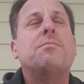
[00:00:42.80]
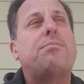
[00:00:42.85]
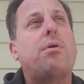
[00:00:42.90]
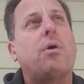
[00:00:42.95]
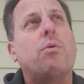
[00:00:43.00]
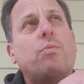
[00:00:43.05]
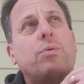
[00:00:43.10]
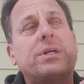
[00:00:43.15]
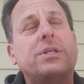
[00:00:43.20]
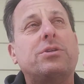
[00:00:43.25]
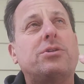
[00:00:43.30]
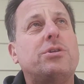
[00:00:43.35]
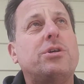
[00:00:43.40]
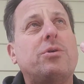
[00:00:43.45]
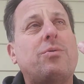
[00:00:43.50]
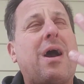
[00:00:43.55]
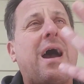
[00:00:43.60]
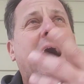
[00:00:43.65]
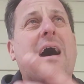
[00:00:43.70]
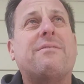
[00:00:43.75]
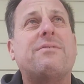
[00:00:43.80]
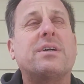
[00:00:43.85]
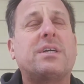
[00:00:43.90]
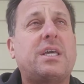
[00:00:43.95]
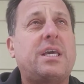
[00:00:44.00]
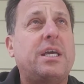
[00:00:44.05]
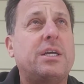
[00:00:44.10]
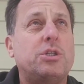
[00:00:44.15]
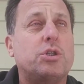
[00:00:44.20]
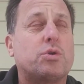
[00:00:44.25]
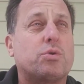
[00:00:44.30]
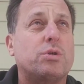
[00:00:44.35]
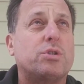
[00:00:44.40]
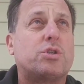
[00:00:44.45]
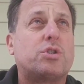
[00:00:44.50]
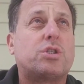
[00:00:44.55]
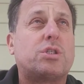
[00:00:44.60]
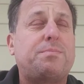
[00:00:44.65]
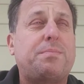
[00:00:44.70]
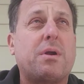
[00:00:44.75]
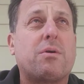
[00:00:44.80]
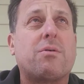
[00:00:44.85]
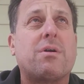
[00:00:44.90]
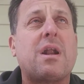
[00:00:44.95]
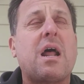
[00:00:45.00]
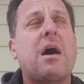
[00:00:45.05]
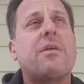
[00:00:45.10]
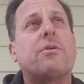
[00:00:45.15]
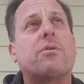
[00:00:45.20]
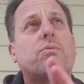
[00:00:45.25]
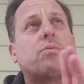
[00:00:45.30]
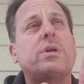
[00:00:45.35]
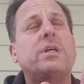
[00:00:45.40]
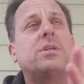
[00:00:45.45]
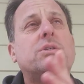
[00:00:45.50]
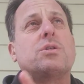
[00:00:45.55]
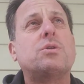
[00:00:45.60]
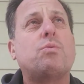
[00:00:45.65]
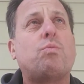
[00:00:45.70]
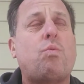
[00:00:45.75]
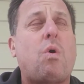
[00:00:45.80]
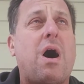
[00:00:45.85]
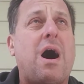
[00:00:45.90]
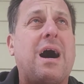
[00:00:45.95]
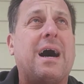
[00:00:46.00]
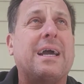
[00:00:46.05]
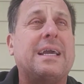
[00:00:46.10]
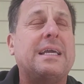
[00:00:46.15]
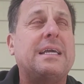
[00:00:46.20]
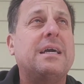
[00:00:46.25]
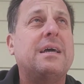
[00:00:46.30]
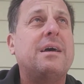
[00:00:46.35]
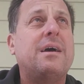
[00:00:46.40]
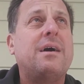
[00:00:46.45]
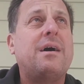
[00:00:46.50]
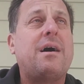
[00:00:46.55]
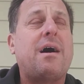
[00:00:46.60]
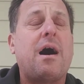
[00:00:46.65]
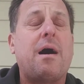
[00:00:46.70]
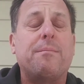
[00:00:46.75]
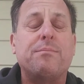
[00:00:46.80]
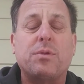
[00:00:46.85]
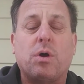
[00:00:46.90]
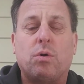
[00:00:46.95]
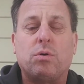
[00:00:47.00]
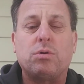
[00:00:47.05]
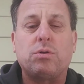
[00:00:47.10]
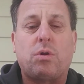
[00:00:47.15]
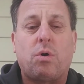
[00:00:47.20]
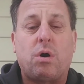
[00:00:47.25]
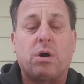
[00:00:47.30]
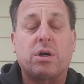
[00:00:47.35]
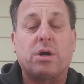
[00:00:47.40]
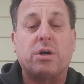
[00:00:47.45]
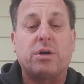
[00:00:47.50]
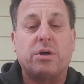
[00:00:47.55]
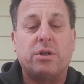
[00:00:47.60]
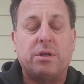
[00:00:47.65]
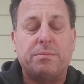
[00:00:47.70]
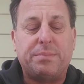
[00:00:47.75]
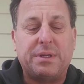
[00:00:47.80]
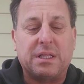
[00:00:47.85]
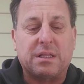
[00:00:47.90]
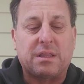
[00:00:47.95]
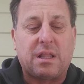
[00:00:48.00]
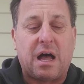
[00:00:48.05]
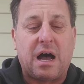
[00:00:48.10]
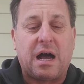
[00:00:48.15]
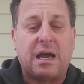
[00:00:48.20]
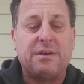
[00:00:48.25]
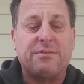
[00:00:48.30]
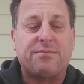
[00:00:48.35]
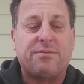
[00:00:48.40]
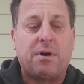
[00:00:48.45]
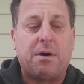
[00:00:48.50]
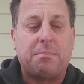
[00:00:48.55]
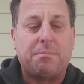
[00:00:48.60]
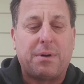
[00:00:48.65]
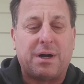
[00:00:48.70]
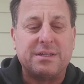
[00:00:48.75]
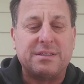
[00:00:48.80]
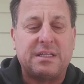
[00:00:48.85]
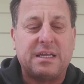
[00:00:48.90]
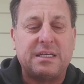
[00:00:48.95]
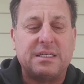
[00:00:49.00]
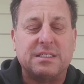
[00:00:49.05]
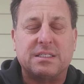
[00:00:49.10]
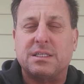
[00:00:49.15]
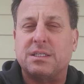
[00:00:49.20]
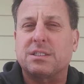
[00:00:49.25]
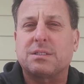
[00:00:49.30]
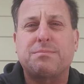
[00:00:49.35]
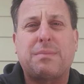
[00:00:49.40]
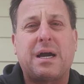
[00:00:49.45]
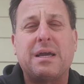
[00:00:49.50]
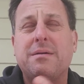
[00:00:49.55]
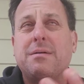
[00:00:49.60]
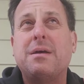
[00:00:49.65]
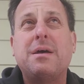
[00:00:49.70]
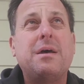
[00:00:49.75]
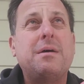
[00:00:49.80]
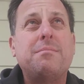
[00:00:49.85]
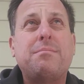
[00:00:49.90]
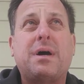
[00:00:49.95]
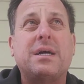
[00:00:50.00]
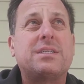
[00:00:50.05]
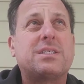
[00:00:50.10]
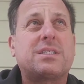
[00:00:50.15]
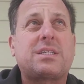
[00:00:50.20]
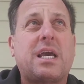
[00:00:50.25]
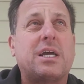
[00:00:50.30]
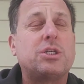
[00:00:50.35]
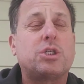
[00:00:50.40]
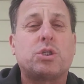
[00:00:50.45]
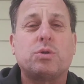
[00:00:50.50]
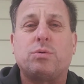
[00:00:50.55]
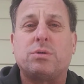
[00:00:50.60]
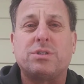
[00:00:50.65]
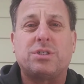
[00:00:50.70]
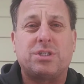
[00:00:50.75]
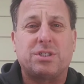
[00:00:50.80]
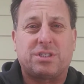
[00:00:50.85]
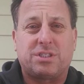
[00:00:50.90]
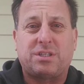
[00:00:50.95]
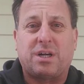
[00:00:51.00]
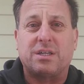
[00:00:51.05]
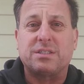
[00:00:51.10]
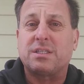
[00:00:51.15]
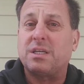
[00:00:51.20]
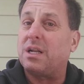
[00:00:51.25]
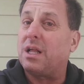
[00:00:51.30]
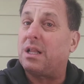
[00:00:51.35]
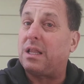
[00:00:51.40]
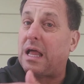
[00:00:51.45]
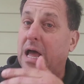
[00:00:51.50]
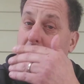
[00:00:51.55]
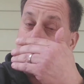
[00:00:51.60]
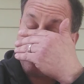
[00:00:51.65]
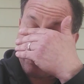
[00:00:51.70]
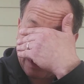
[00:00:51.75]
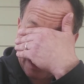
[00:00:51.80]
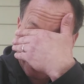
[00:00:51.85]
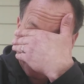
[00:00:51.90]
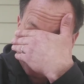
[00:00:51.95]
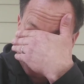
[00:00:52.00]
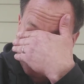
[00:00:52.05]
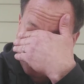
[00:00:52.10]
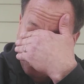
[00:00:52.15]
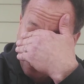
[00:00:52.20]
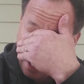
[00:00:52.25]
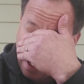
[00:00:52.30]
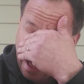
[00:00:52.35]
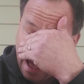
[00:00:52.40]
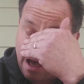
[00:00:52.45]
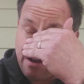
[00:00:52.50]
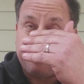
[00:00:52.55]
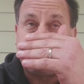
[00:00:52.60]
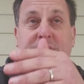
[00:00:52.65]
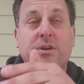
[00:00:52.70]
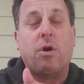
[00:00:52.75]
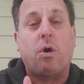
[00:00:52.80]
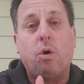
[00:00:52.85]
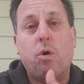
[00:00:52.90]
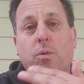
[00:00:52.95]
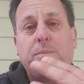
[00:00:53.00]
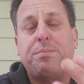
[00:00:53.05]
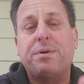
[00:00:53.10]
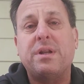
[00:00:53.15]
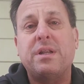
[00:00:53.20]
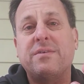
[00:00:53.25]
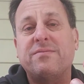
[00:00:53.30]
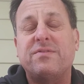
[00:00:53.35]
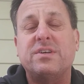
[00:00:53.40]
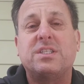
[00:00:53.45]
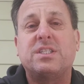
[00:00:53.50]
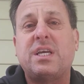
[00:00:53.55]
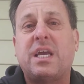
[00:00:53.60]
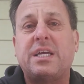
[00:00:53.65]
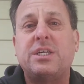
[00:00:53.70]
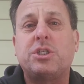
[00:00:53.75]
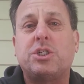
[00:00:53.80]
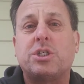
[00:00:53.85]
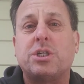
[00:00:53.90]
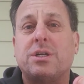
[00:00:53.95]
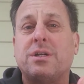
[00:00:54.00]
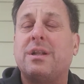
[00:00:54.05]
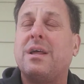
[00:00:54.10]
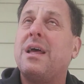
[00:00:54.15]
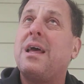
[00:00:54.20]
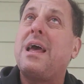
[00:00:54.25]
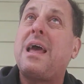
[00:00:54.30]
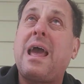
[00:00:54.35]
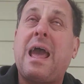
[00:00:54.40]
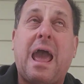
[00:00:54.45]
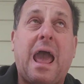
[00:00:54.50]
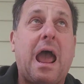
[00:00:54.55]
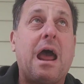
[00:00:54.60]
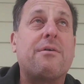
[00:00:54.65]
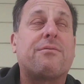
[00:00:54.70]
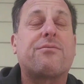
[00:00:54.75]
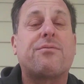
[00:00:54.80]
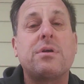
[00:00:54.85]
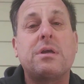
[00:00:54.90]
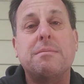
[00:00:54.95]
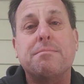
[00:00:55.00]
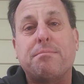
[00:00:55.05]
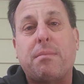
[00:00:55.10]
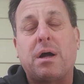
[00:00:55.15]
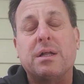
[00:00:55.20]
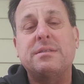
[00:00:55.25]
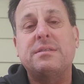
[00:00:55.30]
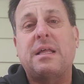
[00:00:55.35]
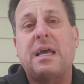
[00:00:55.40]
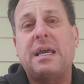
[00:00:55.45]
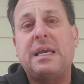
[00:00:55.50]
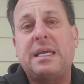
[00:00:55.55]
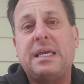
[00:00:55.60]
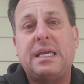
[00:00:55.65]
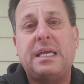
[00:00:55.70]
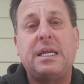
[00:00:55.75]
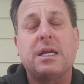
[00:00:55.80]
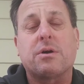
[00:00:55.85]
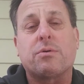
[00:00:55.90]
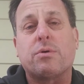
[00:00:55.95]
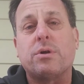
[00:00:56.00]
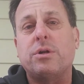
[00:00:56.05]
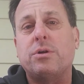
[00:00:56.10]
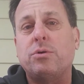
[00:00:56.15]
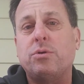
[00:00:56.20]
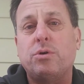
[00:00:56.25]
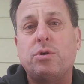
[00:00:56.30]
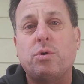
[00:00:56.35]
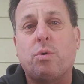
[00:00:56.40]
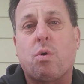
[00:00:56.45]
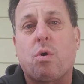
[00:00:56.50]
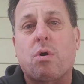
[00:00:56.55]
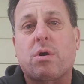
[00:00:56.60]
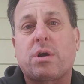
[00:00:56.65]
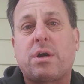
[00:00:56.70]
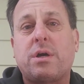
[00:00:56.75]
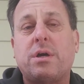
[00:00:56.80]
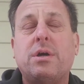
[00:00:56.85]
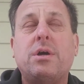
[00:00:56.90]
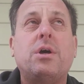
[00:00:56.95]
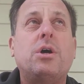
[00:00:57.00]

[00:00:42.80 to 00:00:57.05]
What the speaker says: but we do have a kindred spirit. Now, the reason why I'm no longer going to be live on Mondays is my schedule just doesn't allow it. I do have an open invitation every Monday here in New York